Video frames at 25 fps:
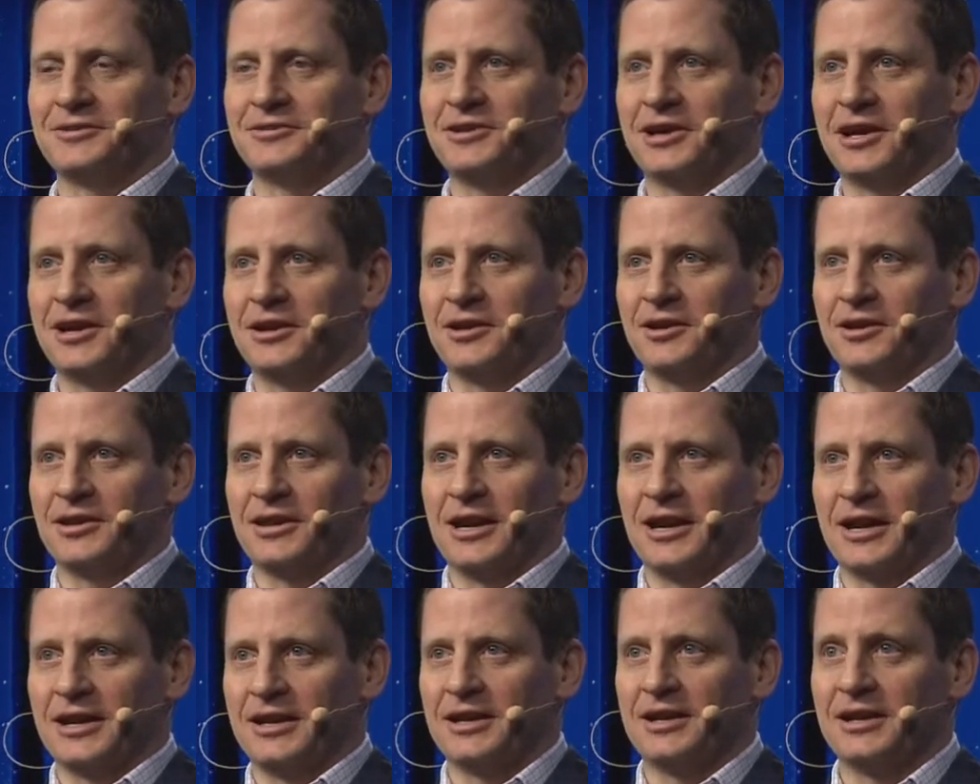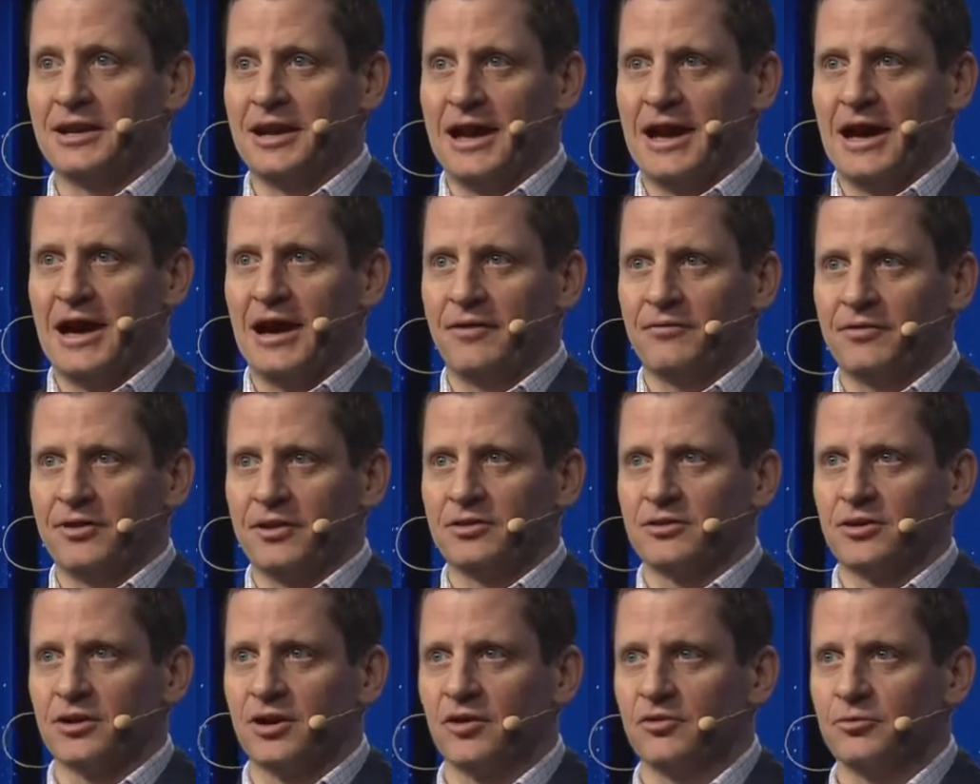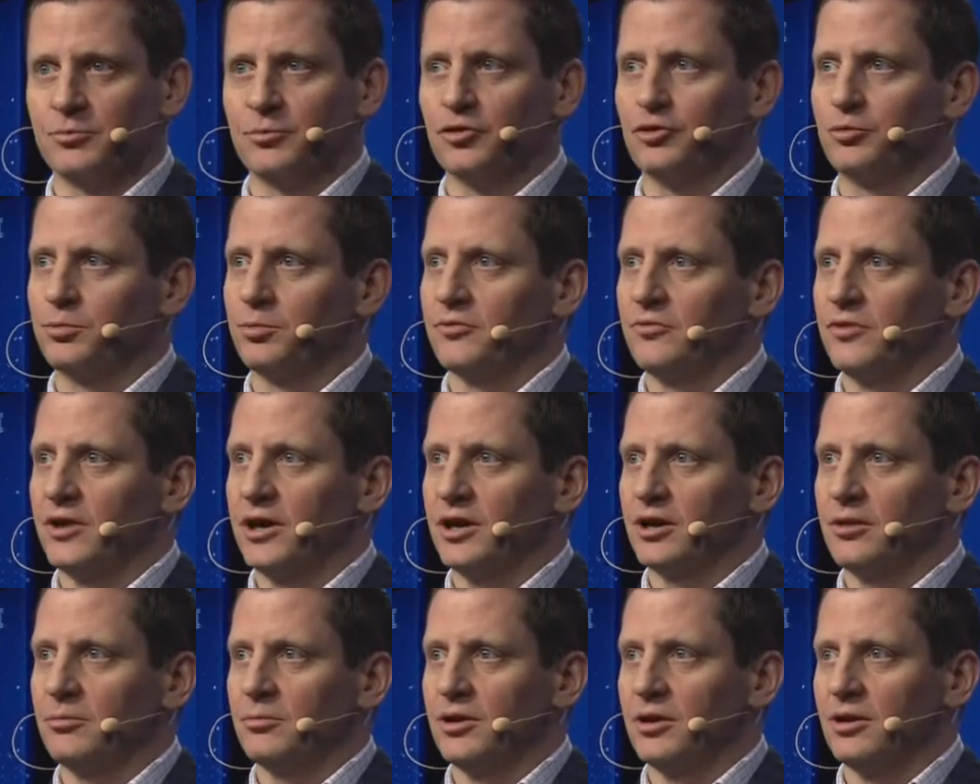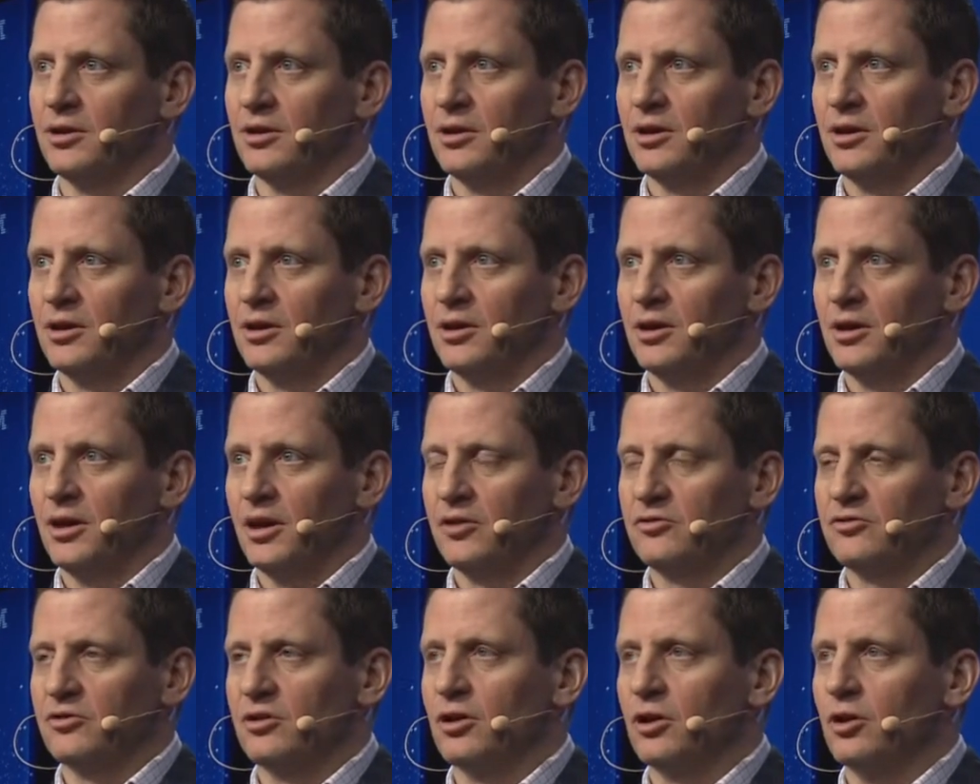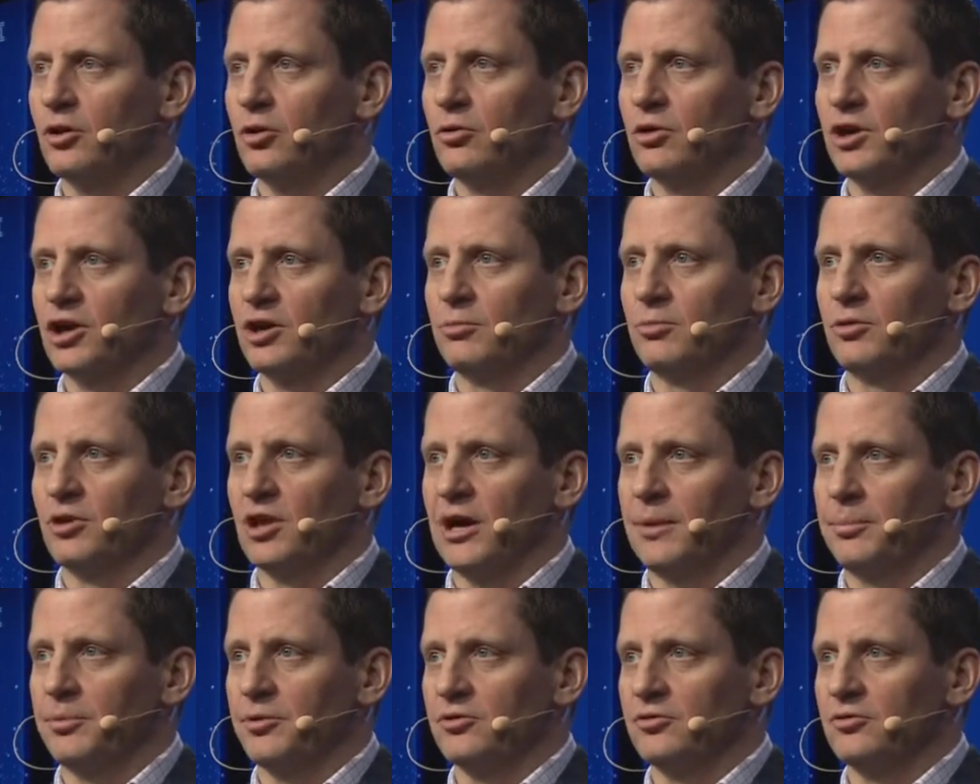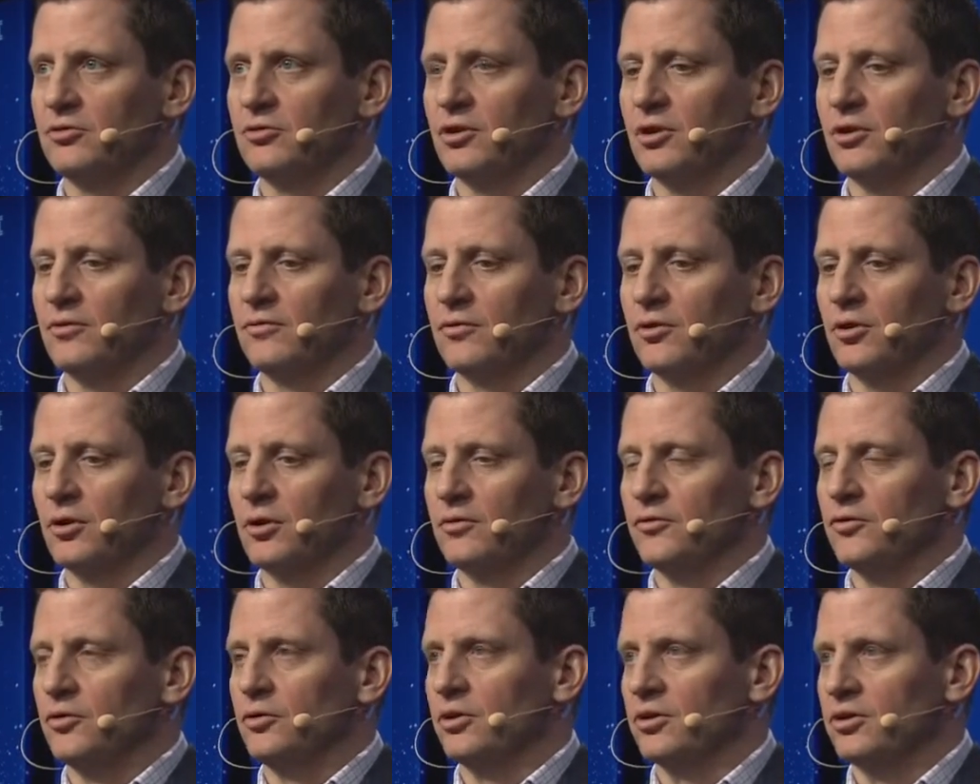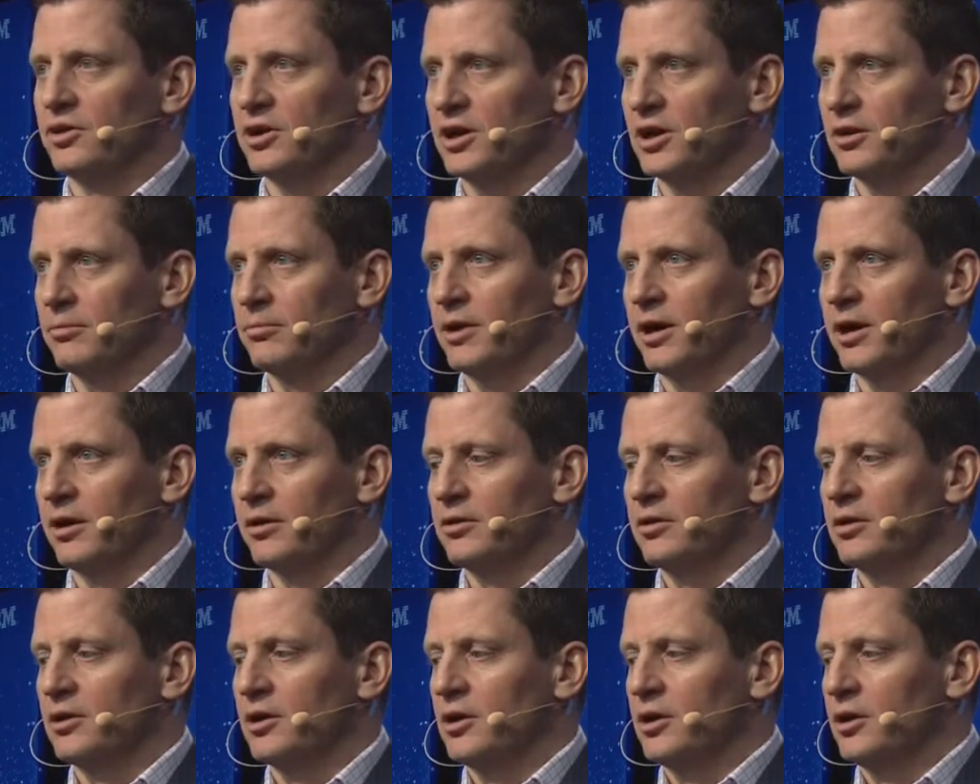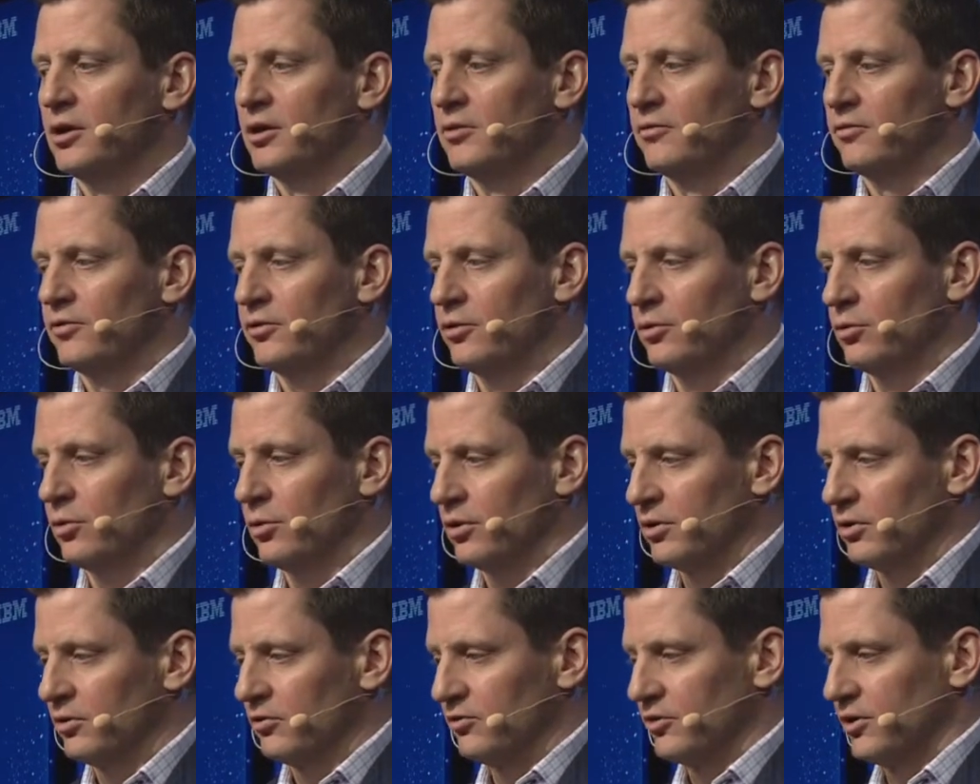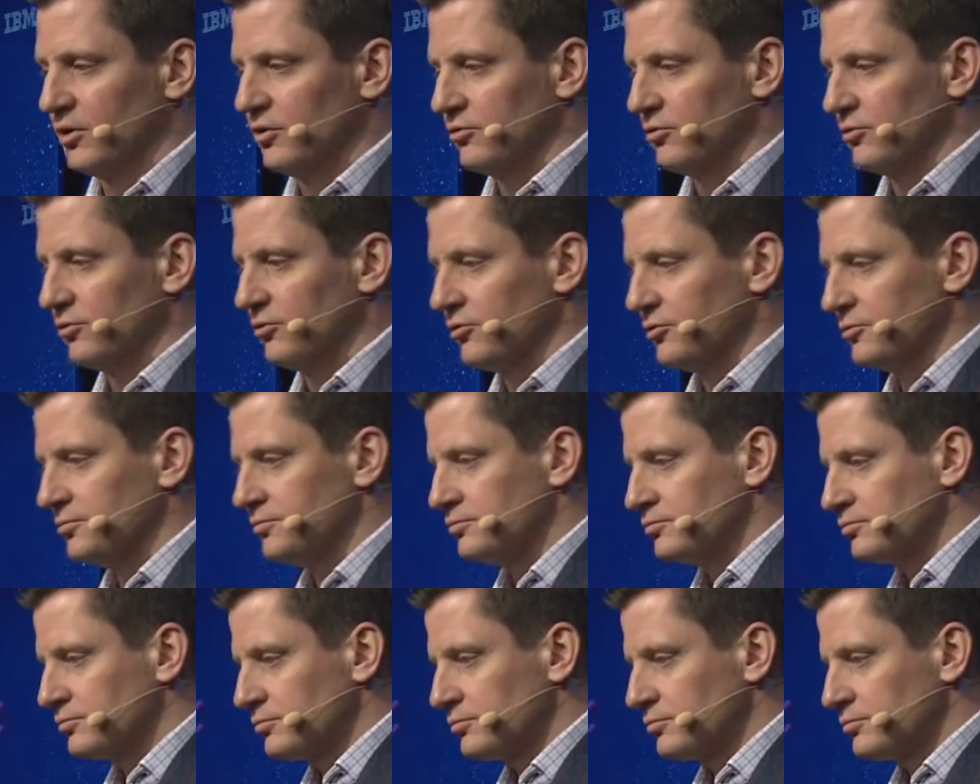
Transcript: data that I didn't have that the government's providing me. It's an incredible opportunity for all of you to think about for your organizations.